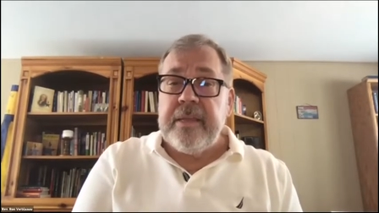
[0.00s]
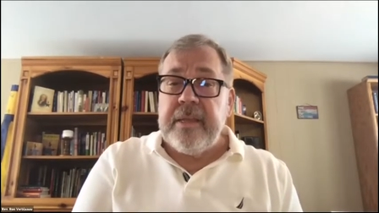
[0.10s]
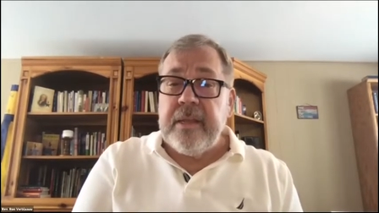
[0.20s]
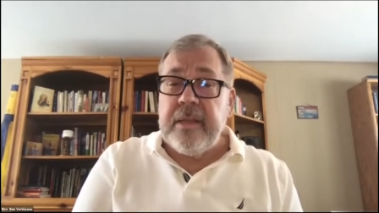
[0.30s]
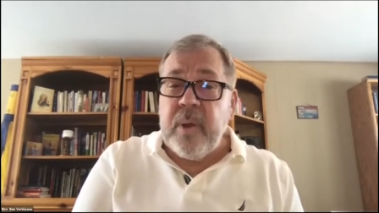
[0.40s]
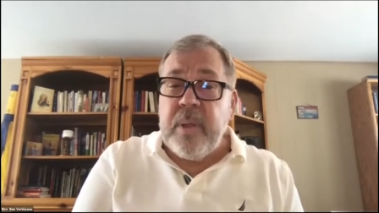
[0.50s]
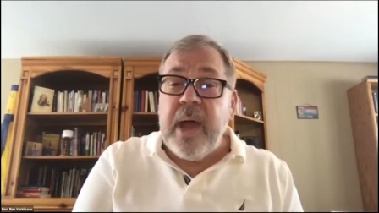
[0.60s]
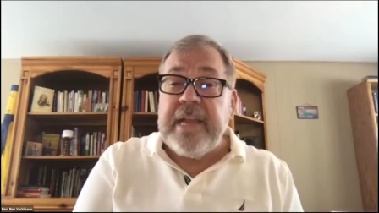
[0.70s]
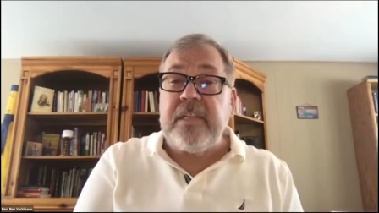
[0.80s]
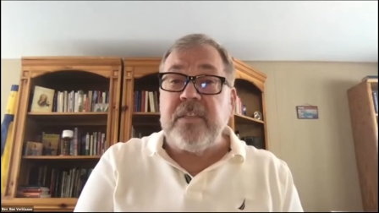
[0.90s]

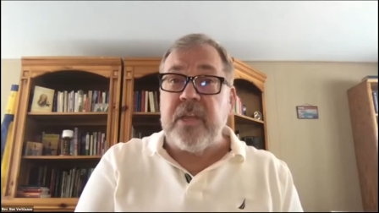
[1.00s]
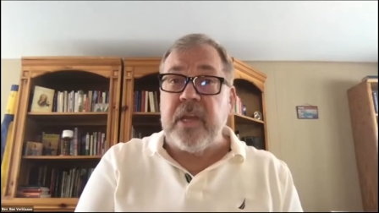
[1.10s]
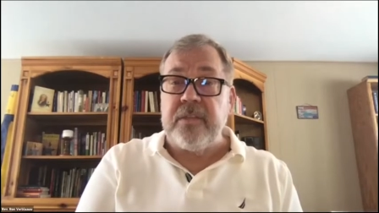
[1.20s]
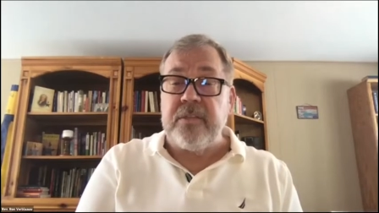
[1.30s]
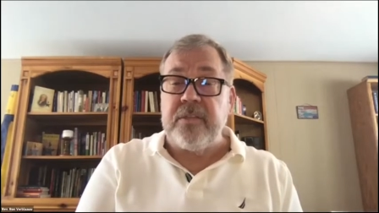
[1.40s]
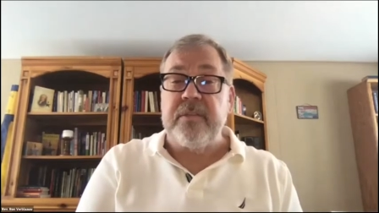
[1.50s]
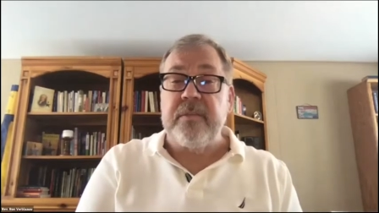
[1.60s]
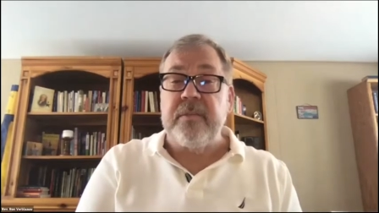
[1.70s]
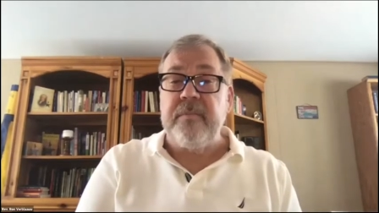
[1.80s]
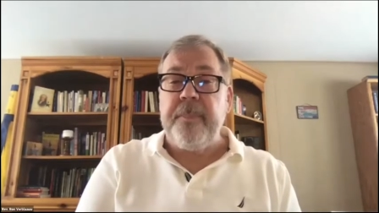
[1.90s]
reminds us
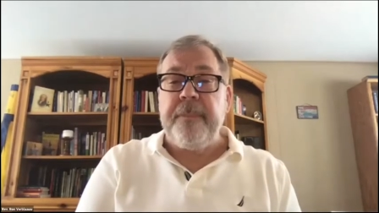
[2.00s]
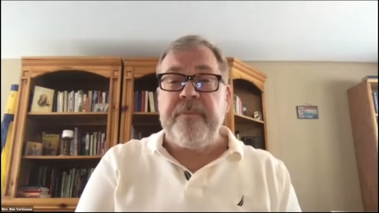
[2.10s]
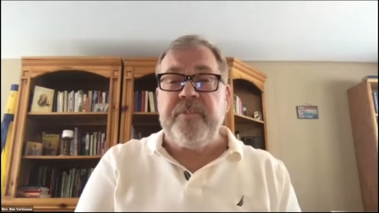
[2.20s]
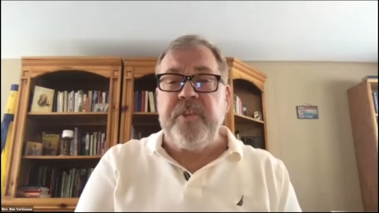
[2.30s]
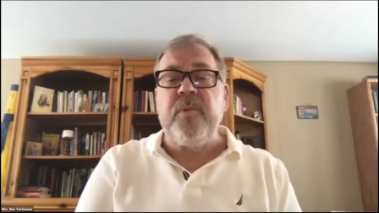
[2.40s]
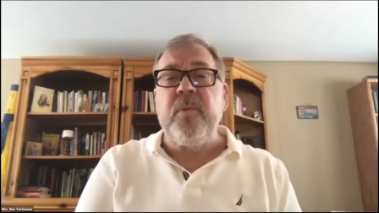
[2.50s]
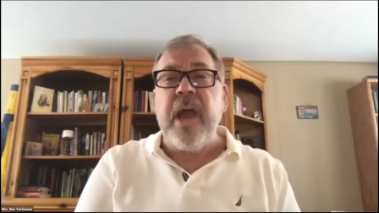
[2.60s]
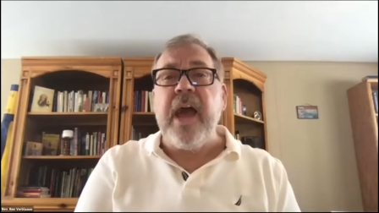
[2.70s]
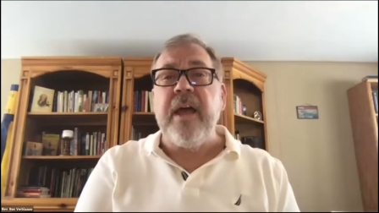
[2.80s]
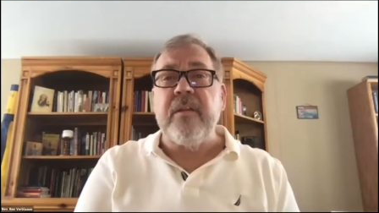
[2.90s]
do
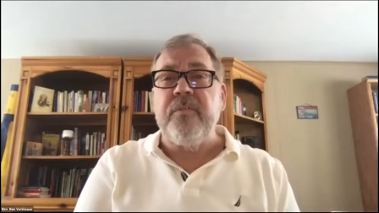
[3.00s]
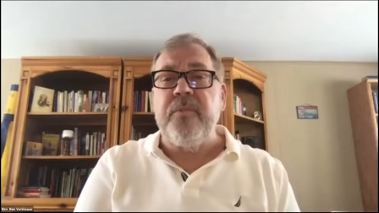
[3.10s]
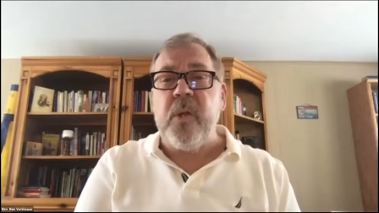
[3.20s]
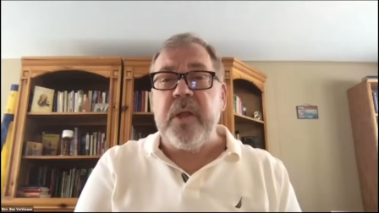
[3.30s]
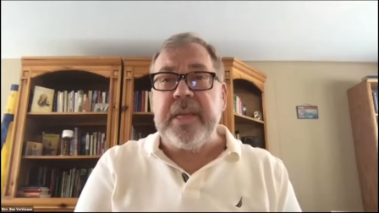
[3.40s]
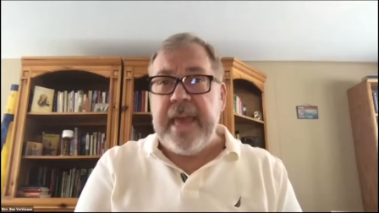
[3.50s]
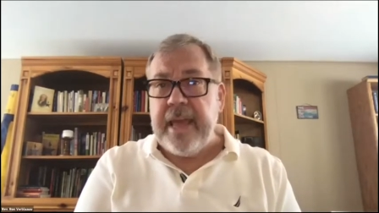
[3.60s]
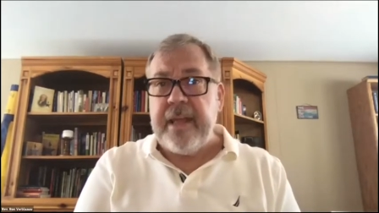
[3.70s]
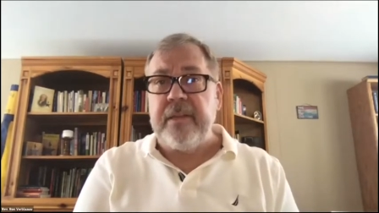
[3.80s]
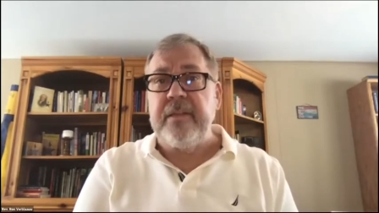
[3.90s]
not forget
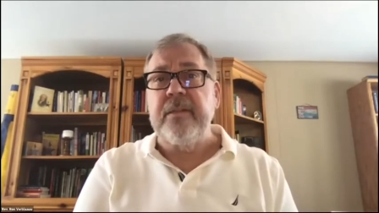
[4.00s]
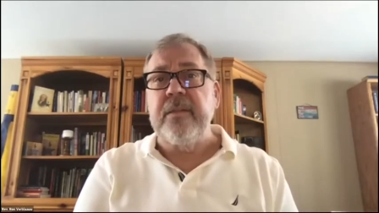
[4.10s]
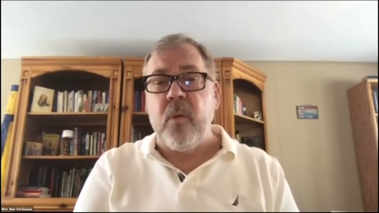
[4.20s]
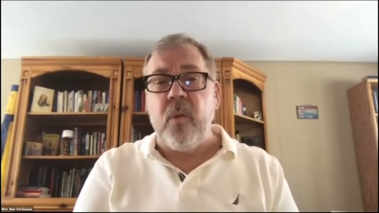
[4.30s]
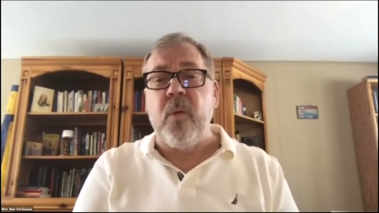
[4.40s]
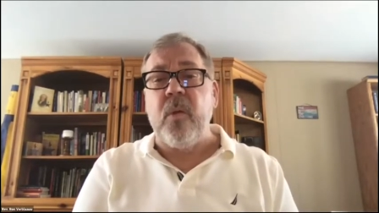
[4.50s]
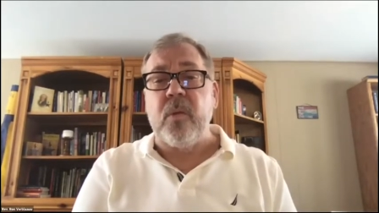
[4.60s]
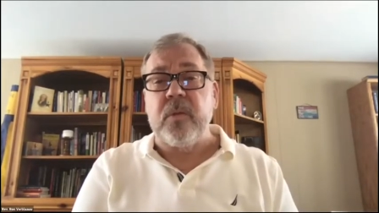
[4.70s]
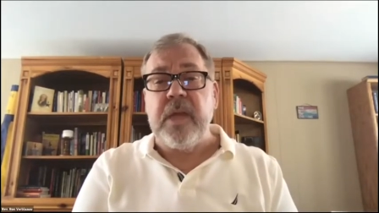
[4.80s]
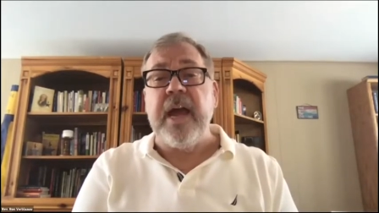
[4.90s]
all
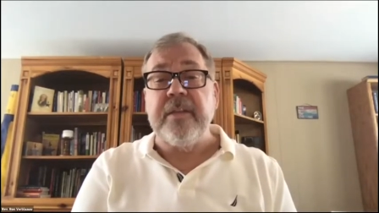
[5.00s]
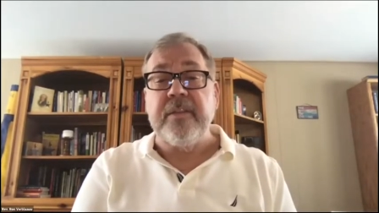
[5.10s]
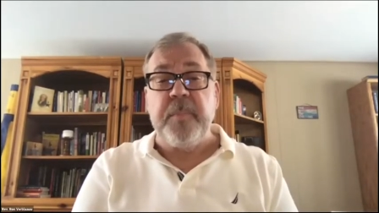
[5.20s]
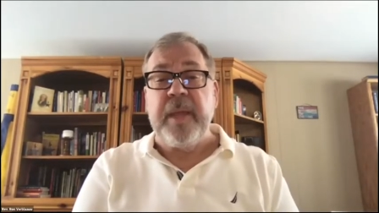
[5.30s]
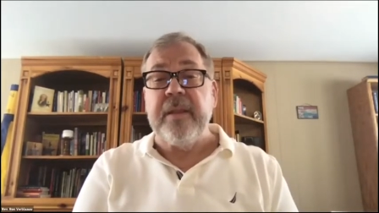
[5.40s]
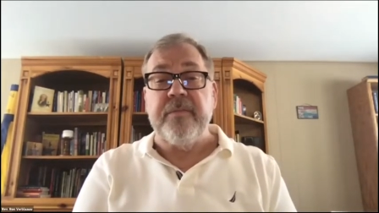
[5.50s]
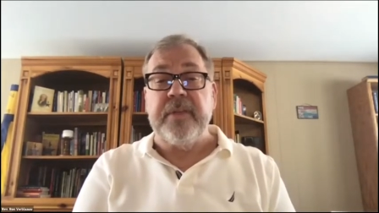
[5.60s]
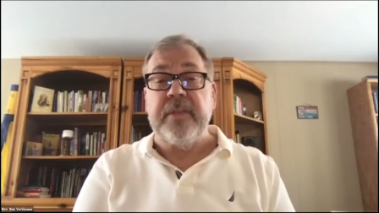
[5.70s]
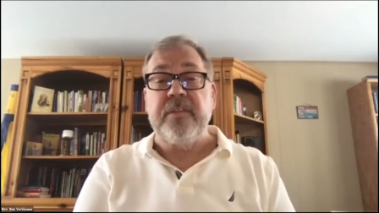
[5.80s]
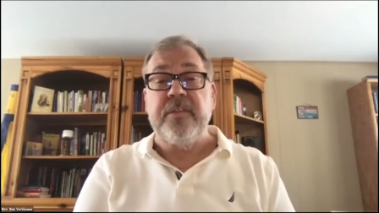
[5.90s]
God's
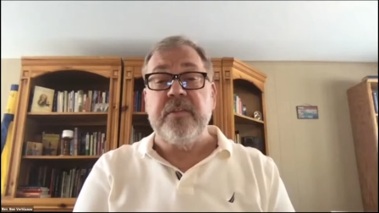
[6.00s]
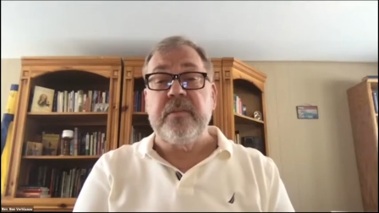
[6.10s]
benefits.